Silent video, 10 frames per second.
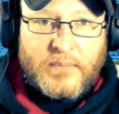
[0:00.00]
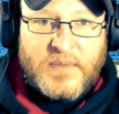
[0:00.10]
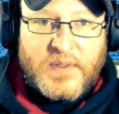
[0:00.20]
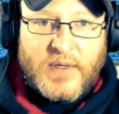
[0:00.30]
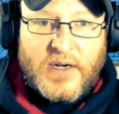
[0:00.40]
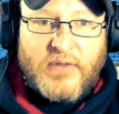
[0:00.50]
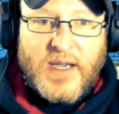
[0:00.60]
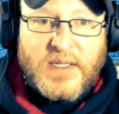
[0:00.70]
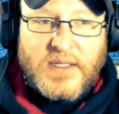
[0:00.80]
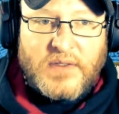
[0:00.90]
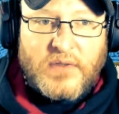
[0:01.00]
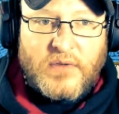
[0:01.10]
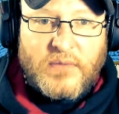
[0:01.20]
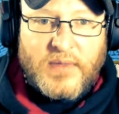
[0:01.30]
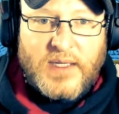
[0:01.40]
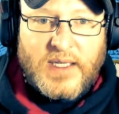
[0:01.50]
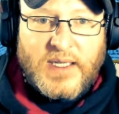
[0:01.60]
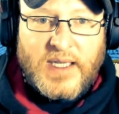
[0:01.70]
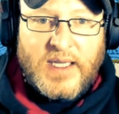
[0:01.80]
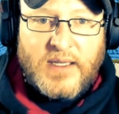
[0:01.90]
So we've got a Raging Storm in
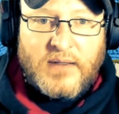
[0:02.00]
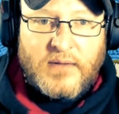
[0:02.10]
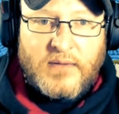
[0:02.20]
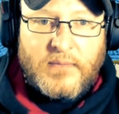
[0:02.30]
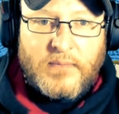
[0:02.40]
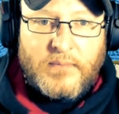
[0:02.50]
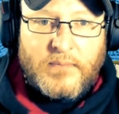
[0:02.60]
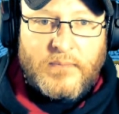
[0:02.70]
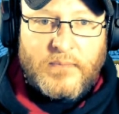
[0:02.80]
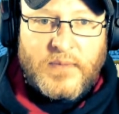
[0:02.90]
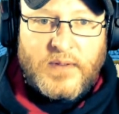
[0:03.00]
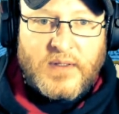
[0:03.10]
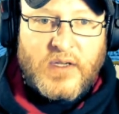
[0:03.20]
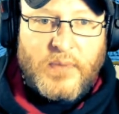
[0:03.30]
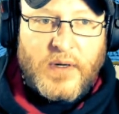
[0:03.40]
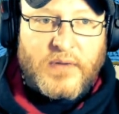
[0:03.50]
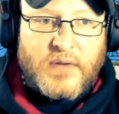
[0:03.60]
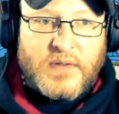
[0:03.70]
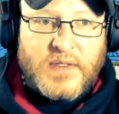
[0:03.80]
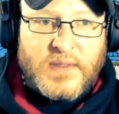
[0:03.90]
here. Kill both of
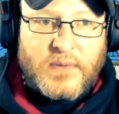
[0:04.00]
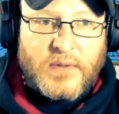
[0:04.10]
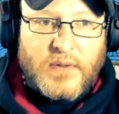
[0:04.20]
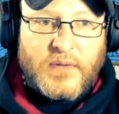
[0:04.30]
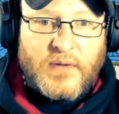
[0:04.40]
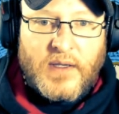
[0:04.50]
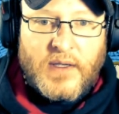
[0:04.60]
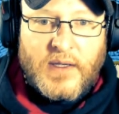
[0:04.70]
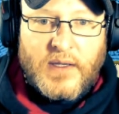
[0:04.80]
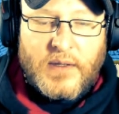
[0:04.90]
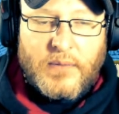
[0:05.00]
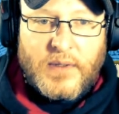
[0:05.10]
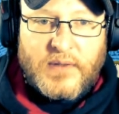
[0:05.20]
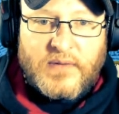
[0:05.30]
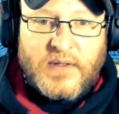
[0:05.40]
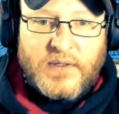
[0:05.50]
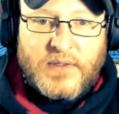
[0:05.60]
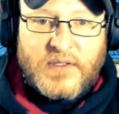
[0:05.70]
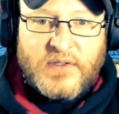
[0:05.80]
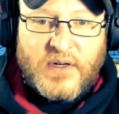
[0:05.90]
those explorers. We can
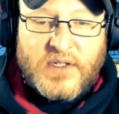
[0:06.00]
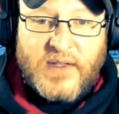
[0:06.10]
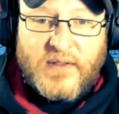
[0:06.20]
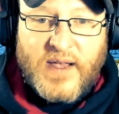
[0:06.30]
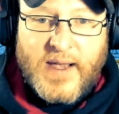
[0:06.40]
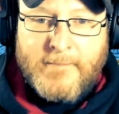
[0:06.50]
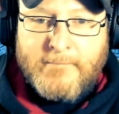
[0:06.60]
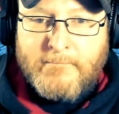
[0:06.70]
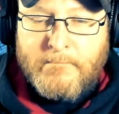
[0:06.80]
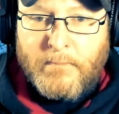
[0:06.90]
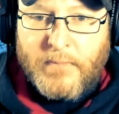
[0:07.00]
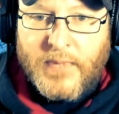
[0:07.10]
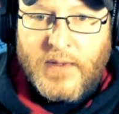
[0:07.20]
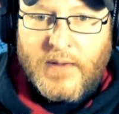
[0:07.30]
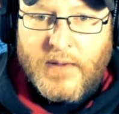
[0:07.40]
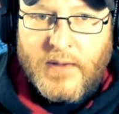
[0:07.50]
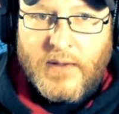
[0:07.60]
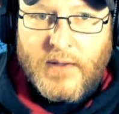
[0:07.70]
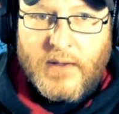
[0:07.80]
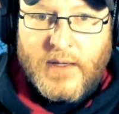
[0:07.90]
Thundering Destruction in there.
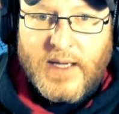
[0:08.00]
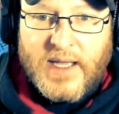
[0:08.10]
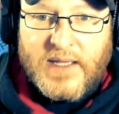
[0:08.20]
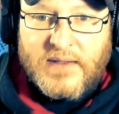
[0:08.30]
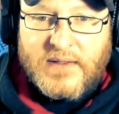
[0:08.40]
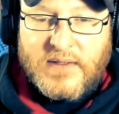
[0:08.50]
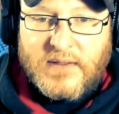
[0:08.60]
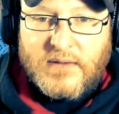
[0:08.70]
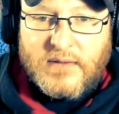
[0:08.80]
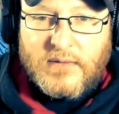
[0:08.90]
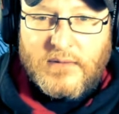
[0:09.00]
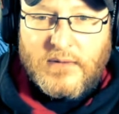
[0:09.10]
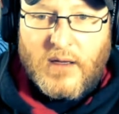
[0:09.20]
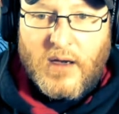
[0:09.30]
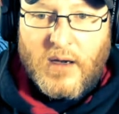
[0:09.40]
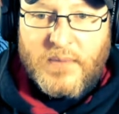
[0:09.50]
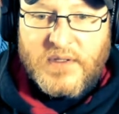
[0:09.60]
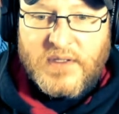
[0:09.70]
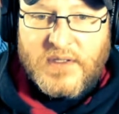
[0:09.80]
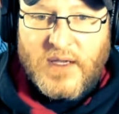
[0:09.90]
And
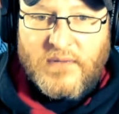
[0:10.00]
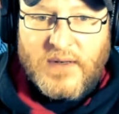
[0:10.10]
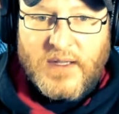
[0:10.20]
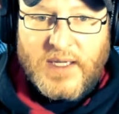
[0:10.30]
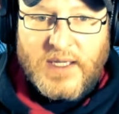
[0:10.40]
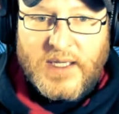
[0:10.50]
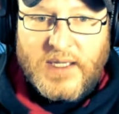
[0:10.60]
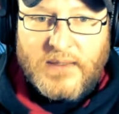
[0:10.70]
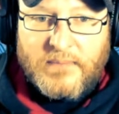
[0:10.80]
Harbingers of Lightning.